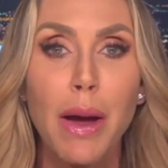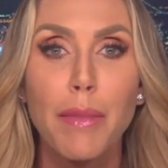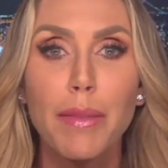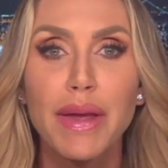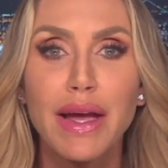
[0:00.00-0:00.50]

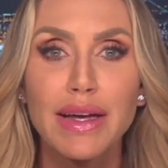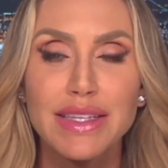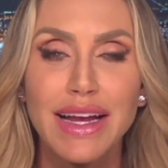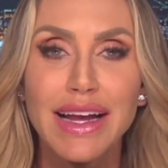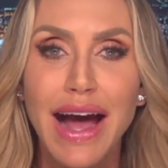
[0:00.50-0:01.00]
but because
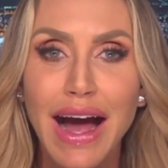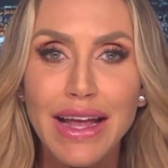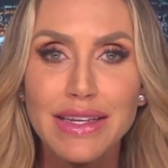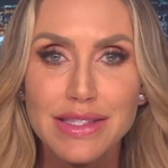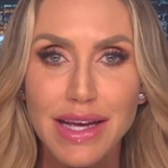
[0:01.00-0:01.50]
a
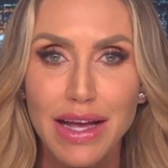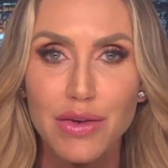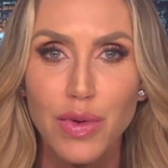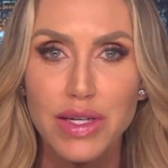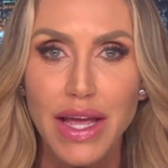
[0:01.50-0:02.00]
guy
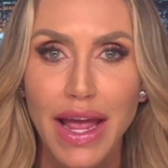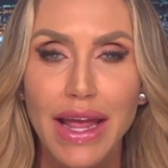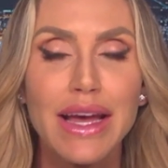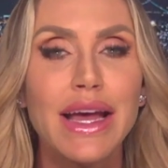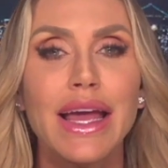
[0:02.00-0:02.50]
decided one
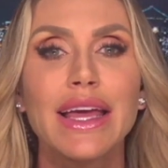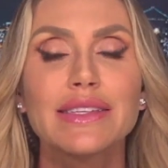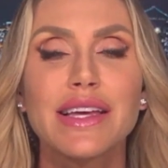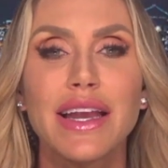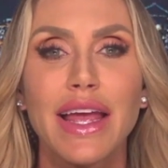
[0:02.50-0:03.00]
day
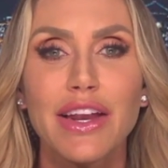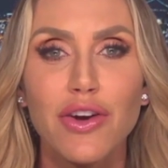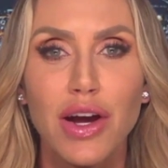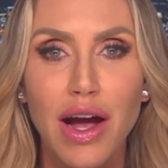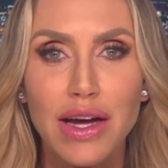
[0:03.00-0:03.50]
he's going to enter
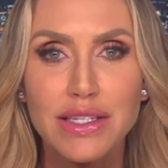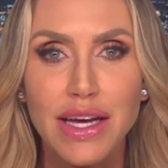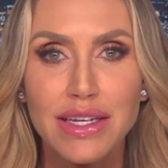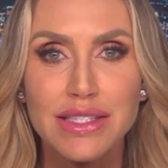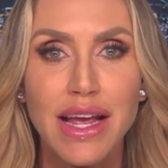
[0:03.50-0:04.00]
a
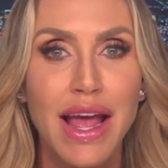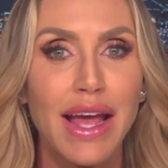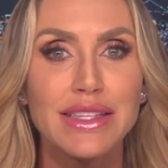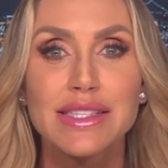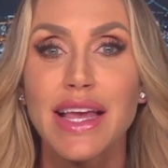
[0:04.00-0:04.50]
contest
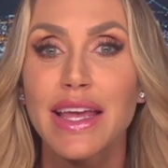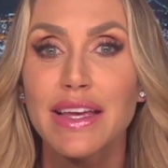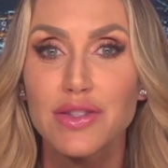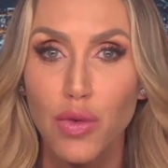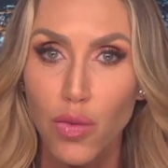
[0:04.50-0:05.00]
and say
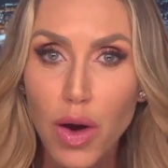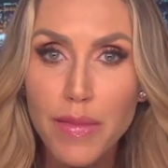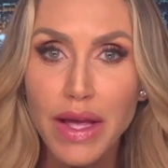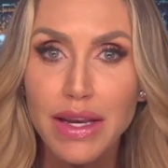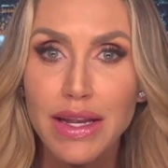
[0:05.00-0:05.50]
he's a
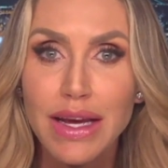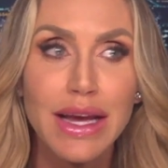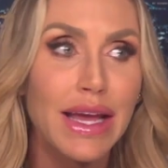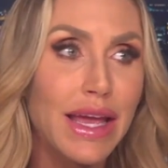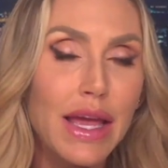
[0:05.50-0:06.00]
woman,
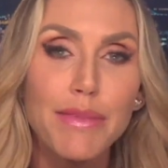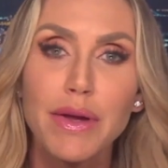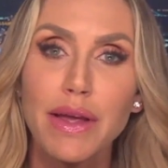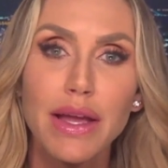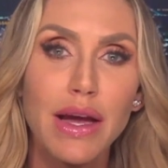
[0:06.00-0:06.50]

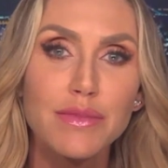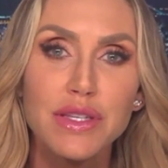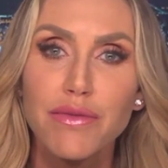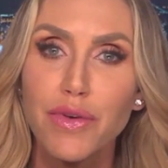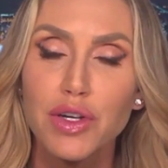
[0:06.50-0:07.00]
he comes
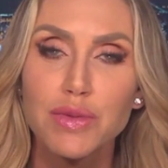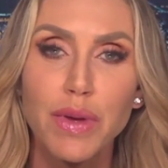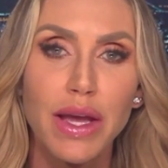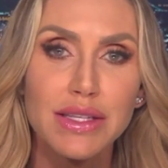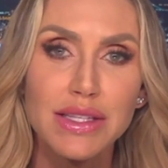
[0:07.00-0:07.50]
in first
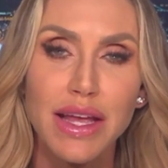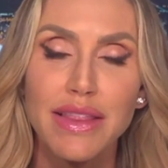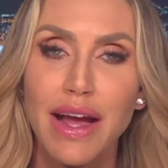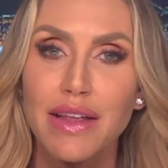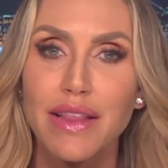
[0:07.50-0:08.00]
place, and
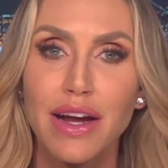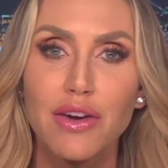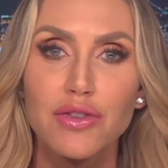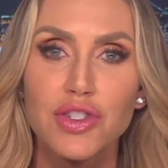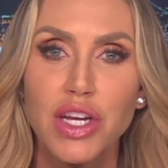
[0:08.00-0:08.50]
that
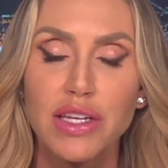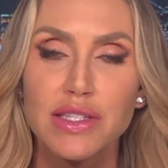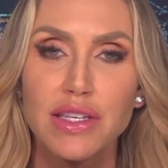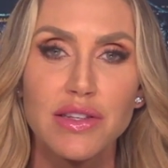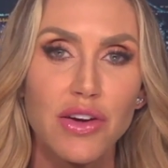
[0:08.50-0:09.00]
girl's
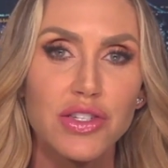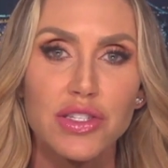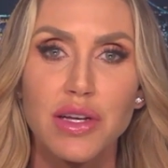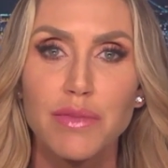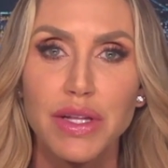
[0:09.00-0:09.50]
chances are
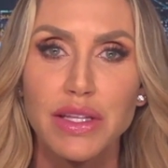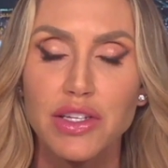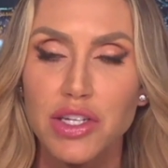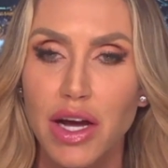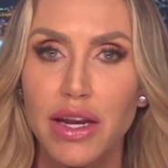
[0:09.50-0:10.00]
just completely
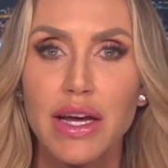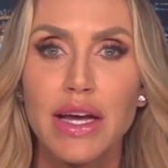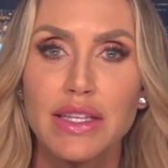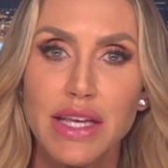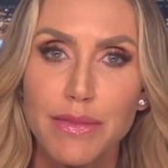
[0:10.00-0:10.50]
shot.
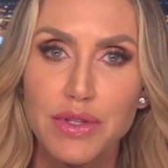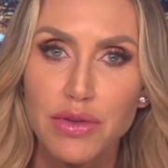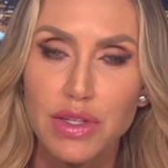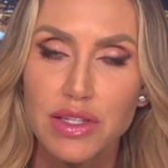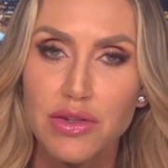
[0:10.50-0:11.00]
It's
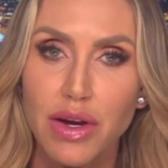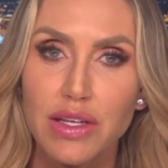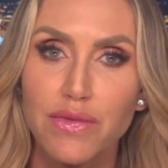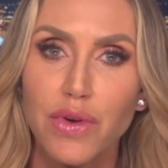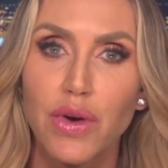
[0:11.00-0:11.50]
absolutely
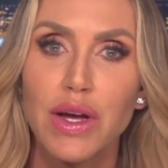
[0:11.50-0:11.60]
disgraceful